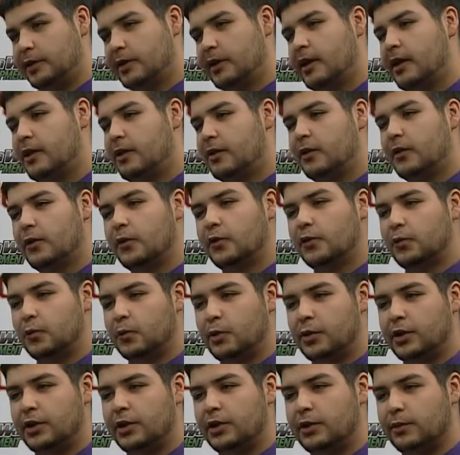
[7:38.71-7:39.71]
how close
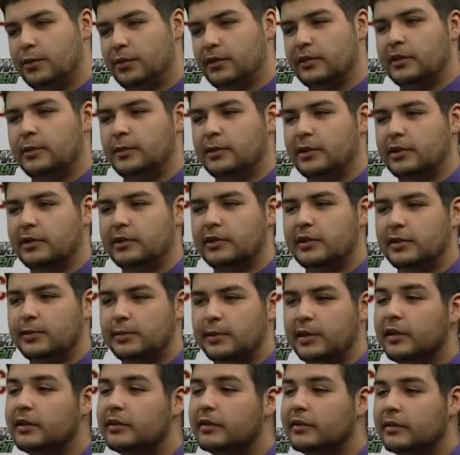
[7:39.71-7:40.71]
were you with some of your
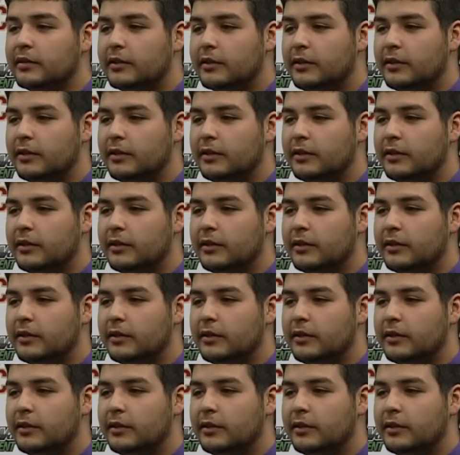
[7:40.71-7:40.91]
teammates?